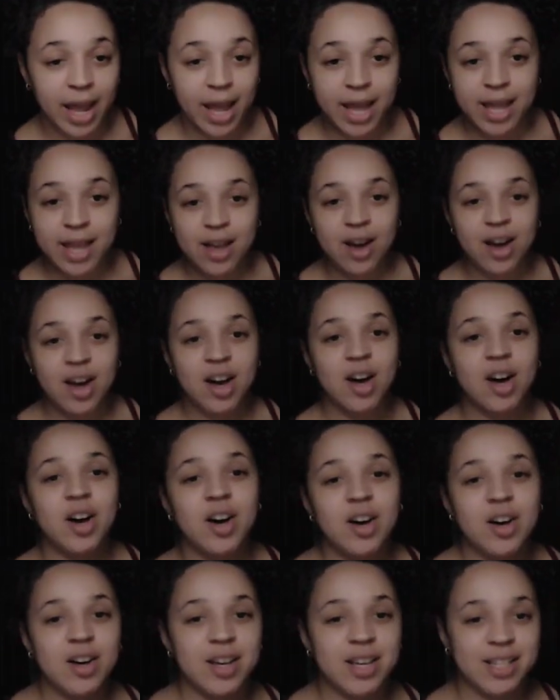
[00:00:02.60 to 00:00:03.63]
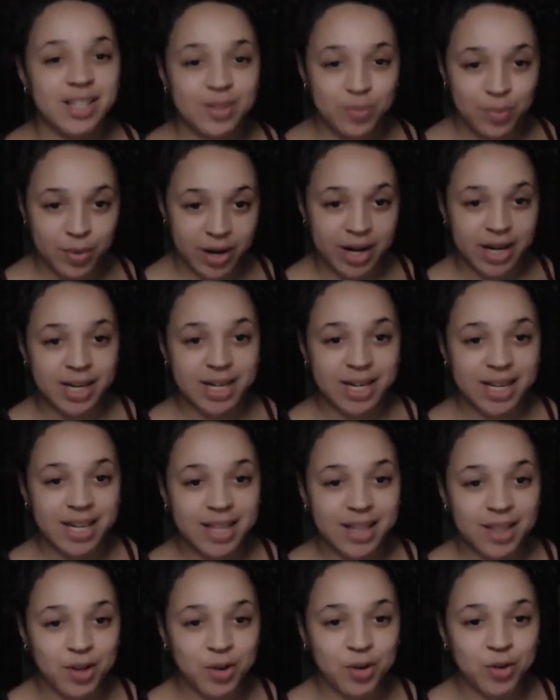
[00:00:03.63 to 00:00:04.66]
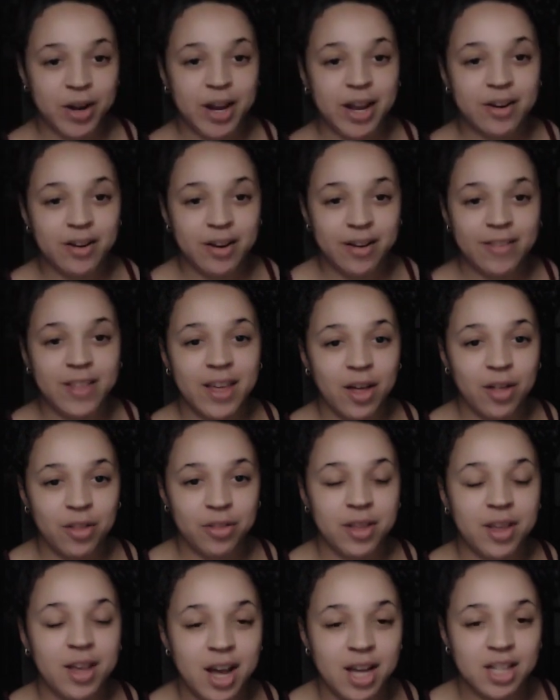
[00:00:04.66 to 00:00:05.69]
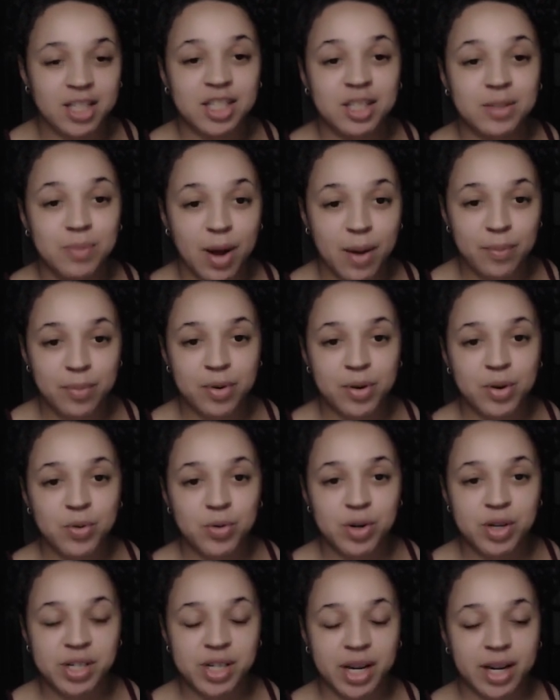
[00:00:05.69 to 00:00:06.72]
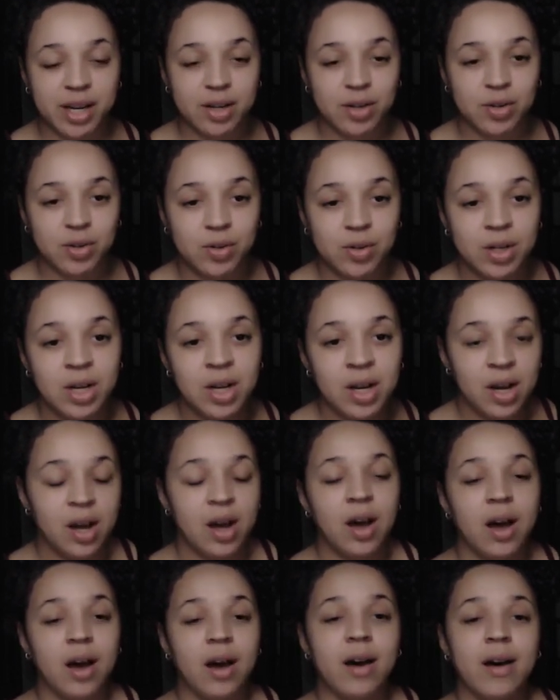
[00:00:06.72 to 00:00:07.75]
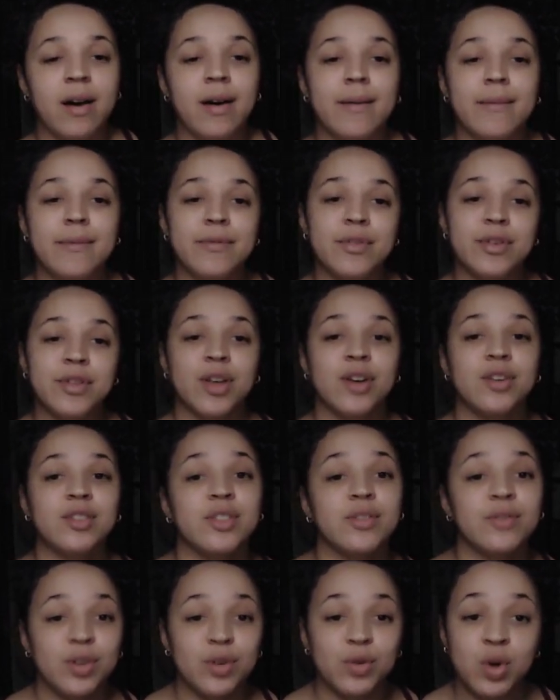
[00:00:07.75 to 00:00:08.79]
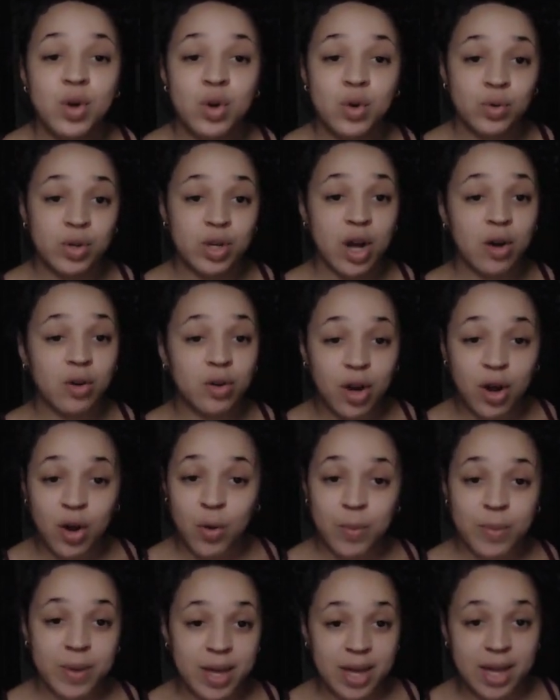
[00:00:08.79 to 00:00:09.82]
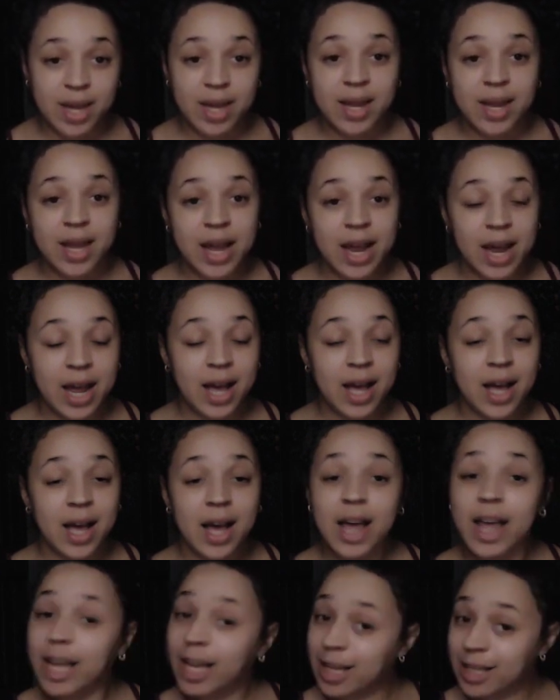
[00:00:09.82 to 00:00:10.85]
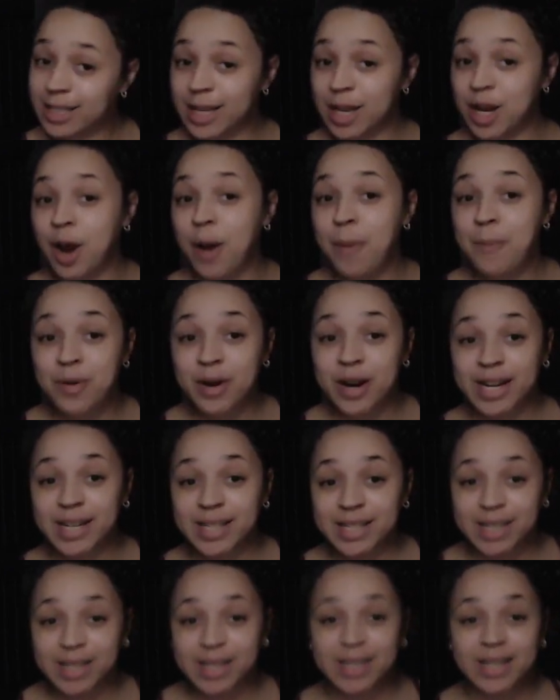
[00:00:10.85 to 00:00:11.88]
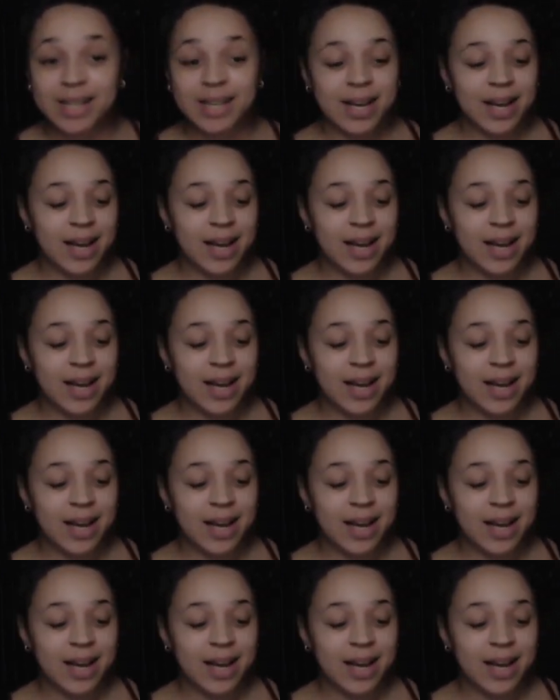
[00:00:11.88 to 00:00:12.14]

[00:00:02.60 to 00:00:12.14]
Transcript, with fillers: Hey y'all, it's Brandi, the creator of the Healthy Conscious Mompreneur channel. Um, for those of you who don't know me, like I said, I'm Brandi.